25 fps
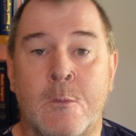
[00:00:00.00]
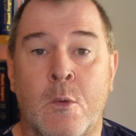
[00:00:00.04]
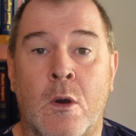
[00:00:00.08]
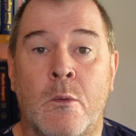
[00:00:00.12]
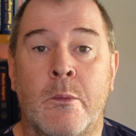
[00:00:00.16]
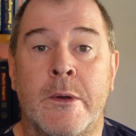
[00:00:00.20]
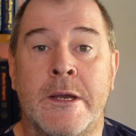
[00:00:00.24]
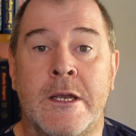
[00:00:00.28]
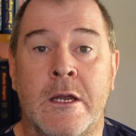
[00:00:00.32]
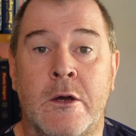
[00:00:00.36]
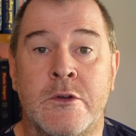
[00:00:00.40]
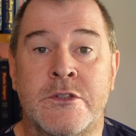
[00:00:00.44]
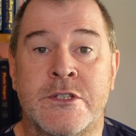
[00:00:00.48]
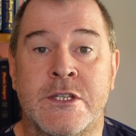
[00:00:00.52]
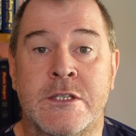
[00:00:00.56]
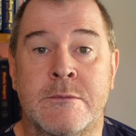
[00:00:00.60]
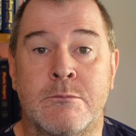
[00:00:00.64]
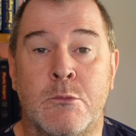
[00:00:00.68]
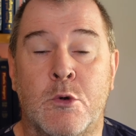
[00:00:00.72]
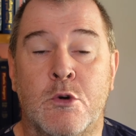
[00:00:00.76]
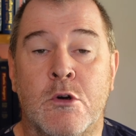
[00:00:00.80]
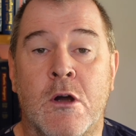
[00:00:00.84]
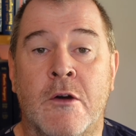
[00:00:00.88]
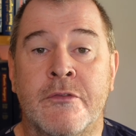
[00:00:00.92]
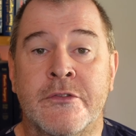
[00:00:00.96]
What we notice
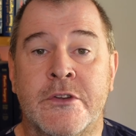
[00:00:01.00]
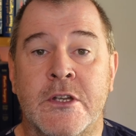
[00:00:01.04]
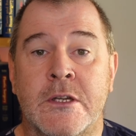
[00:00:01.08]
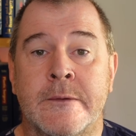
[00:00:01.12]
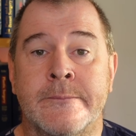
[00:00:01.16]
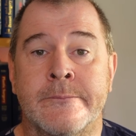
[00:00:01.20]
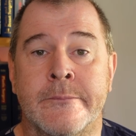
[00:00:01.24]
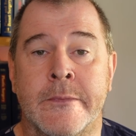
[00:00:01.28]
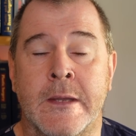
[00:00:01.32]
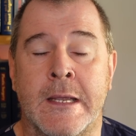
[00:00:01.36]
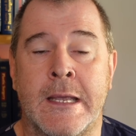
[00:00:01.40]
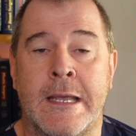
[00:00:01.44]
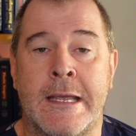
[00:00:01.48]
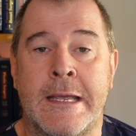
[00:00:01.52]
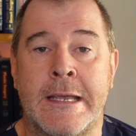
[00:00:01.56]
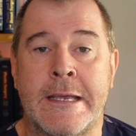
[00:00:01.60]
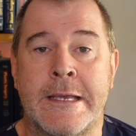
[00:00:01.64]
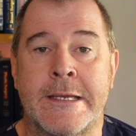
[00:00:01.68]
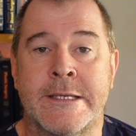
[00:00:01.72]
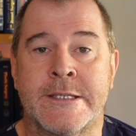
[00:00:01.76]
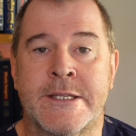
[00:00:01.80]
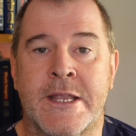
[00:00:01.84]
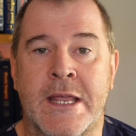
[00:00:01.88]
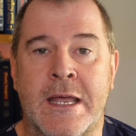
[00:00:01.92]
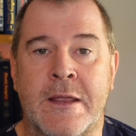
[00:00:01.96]
more often
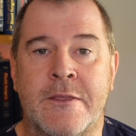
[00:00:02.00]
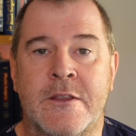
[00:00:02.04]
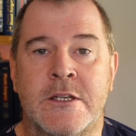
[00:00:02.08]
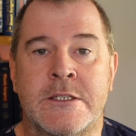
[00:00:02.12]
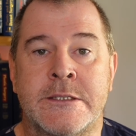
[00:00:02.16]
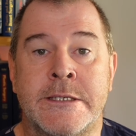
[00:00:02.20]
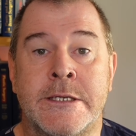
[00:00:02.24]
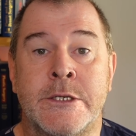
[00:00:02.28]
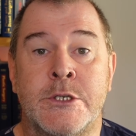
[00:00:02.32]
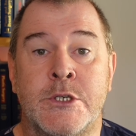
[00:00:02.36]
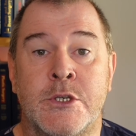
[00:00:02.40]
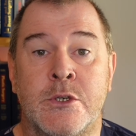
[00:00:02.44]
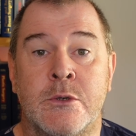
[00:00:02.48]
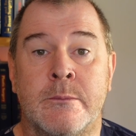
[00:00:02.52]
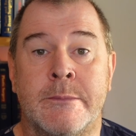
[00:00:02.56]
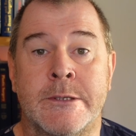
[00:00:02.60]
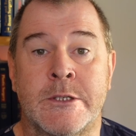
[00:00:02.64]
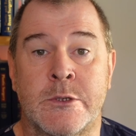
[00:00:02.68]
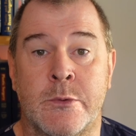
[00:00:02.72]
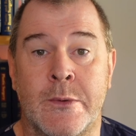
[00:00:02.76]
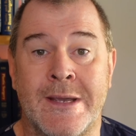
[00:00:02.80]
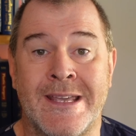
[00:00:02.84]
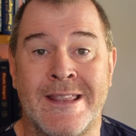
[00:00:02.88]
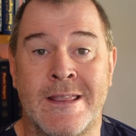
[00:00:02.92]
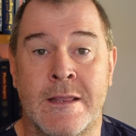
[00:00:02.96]
is that the tissue
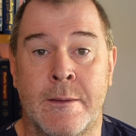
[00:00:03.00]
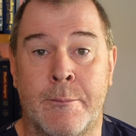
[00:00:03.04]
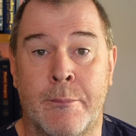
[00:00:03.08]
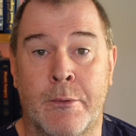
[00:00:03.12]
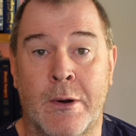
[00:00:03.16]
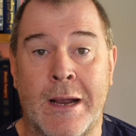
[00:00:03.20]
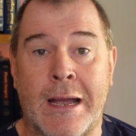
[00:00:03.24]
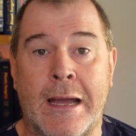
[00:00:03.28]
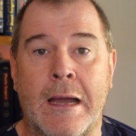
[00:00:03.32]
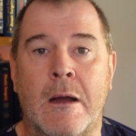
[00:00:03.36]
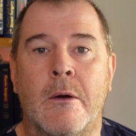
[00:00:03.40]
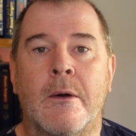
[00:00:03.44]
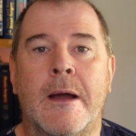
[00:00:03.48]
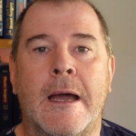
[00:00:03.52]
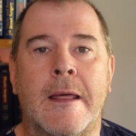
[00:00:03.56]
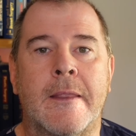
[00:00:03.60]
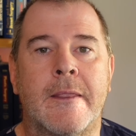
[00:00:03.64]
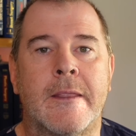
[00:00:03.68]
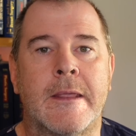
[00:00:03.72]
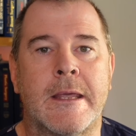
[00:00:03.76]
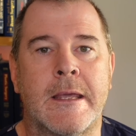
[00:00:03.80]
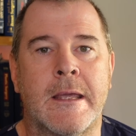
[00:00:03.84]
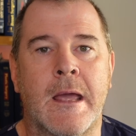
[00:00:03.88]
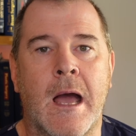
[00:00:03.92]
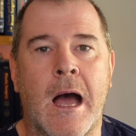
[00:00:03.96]
between the brow and
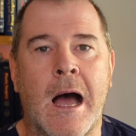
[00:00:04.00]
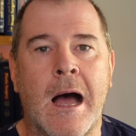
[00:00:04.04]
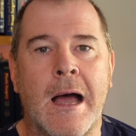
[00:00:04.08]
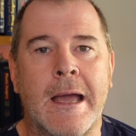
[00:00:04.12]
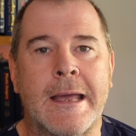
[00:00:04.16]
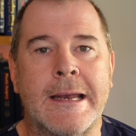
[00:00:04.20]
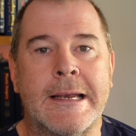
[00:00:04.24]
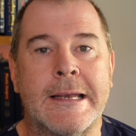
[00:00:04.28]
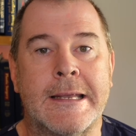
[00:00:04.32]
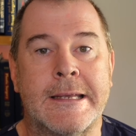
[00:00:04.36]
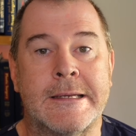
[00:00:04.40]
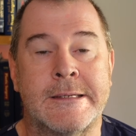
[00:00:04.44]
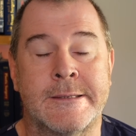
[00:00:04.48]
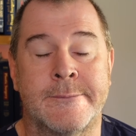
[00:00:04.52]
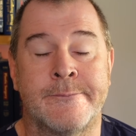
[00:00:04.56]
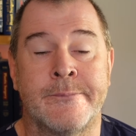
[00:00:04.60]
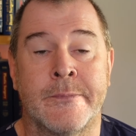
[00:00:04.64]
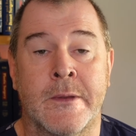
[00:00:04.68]
the eyelid